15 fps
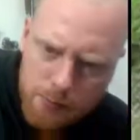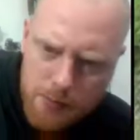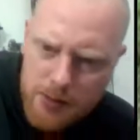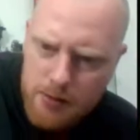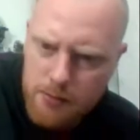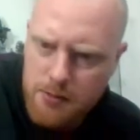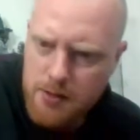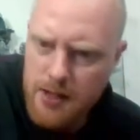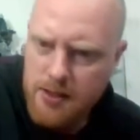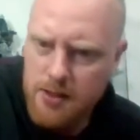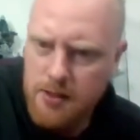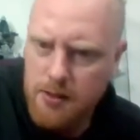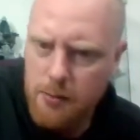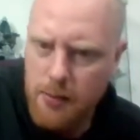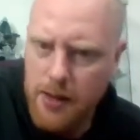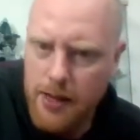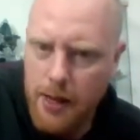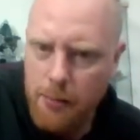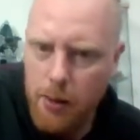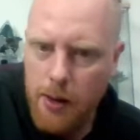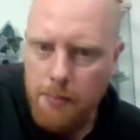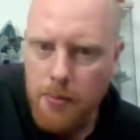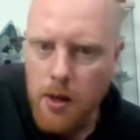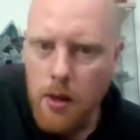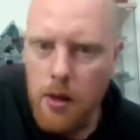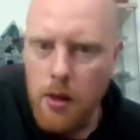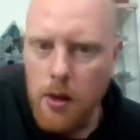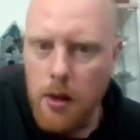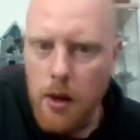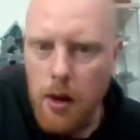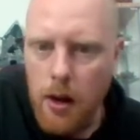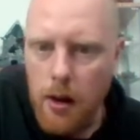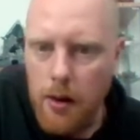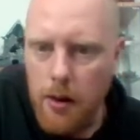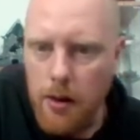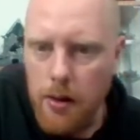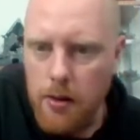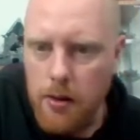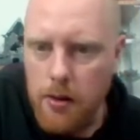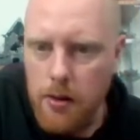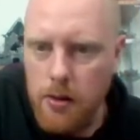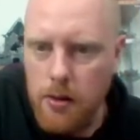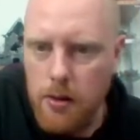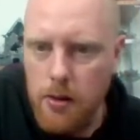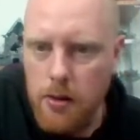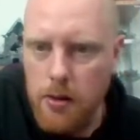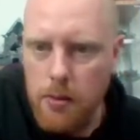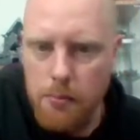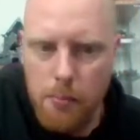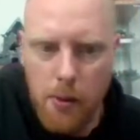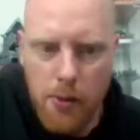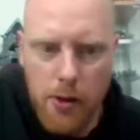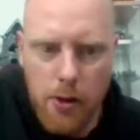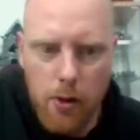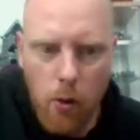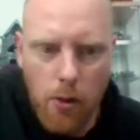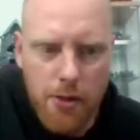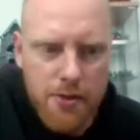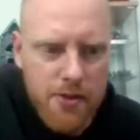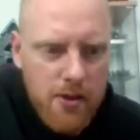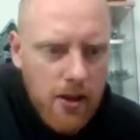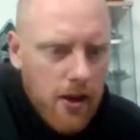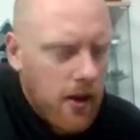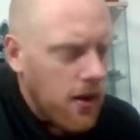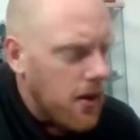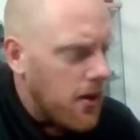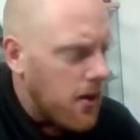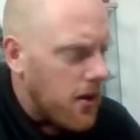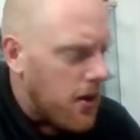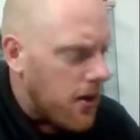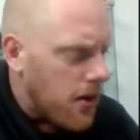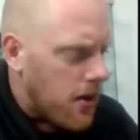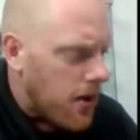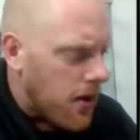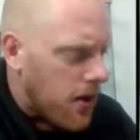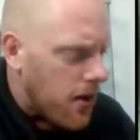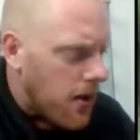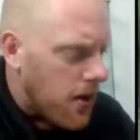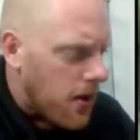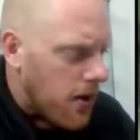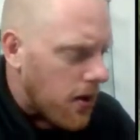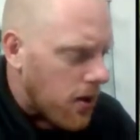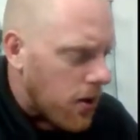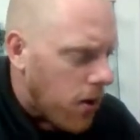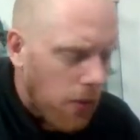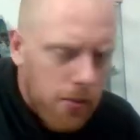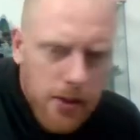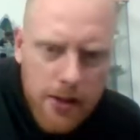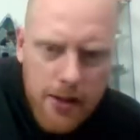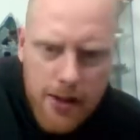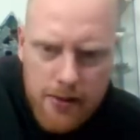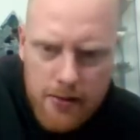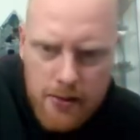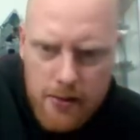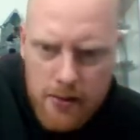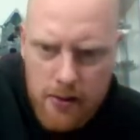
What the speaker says: some settings on my camera. But the North Star goblin heads